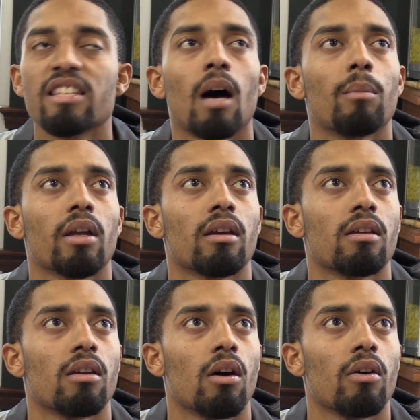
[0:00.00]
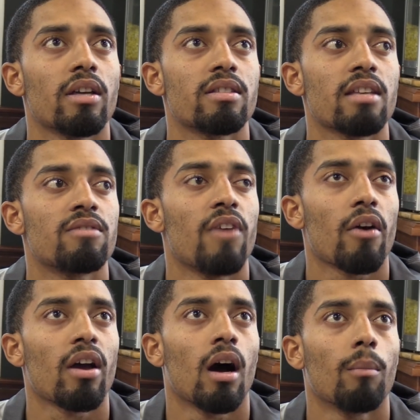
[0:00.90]
It's humbling, you know. It's
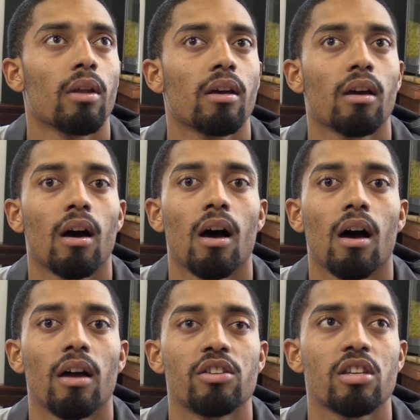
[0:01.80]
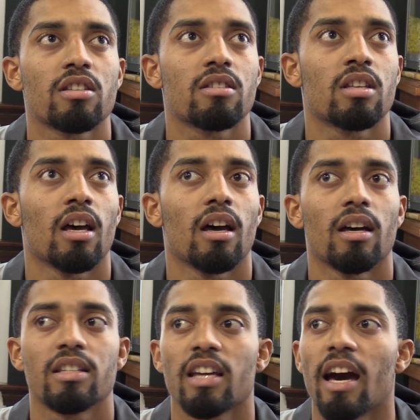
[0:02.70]
very humbling just
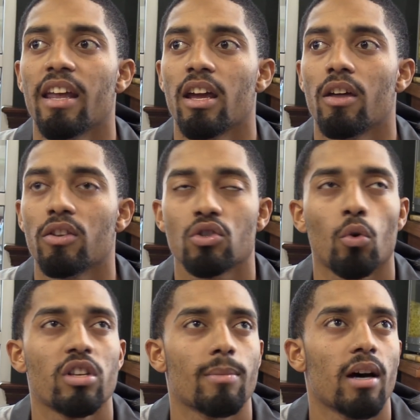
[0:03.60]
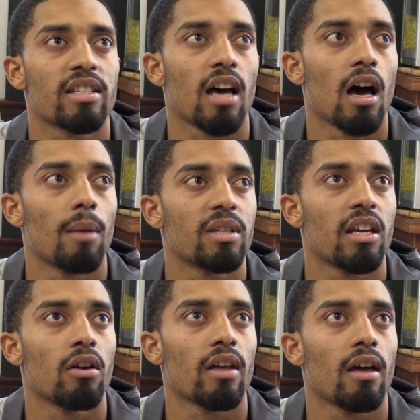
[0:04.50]
to kind of hear the stories about Tom, to
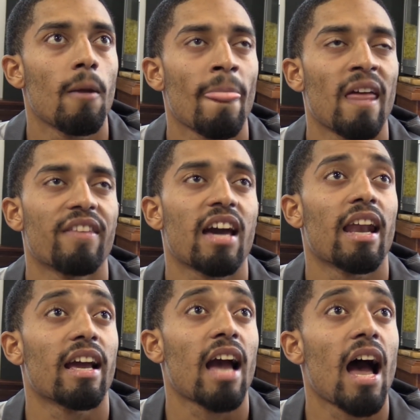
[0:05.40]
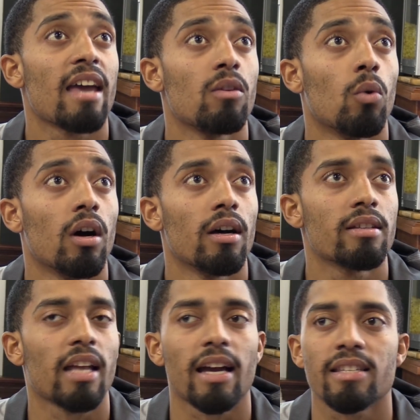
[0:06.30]
hear the kind of guy he
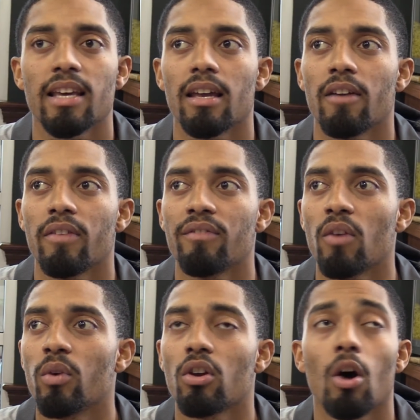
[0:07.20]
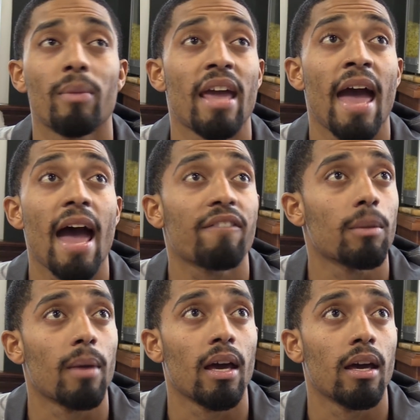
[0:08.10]
was. Like I said, if we can all be half
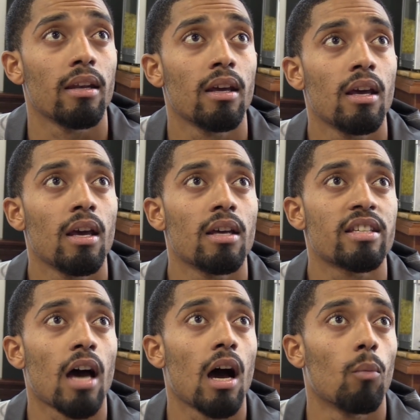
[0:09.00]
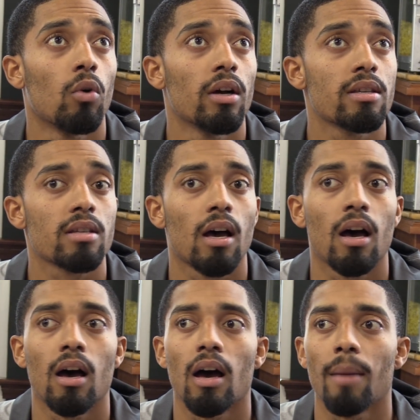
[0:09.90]
the man Tom was,
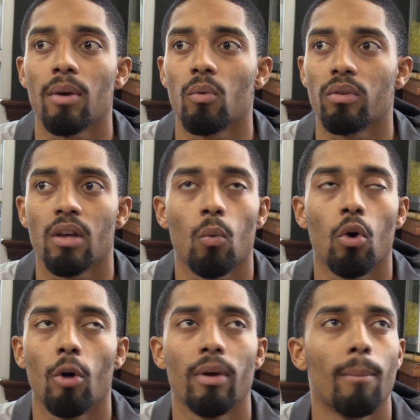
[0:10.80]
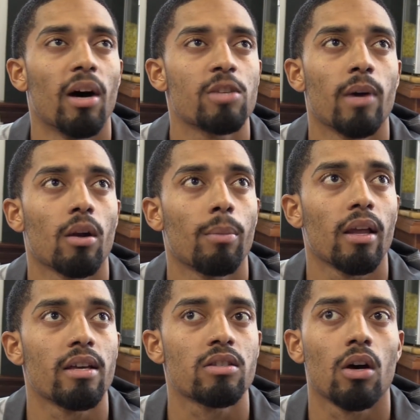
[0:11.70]
the world would be a much better
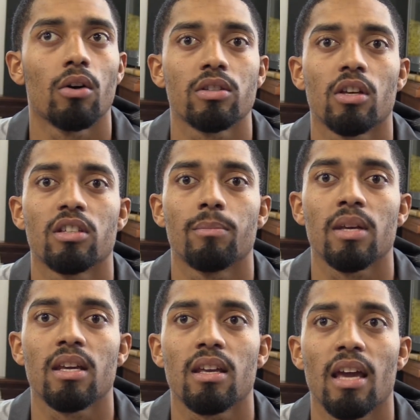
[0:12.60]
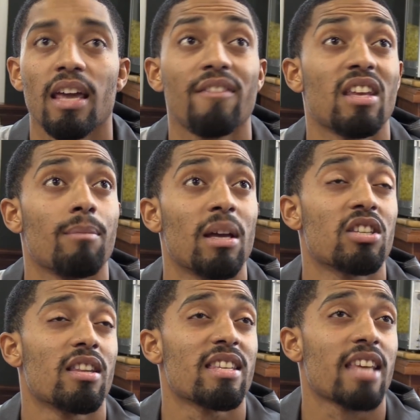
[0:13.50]
place. So to be even
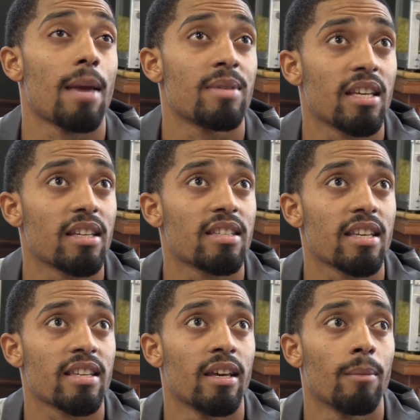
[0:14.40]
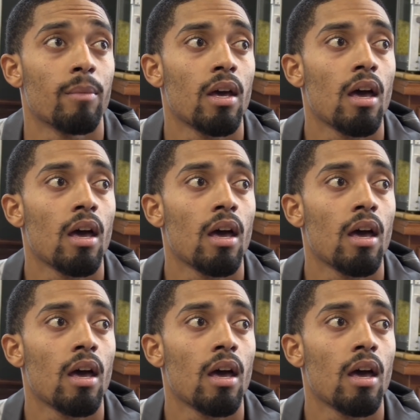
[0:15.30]
mentioned in the same sentence as him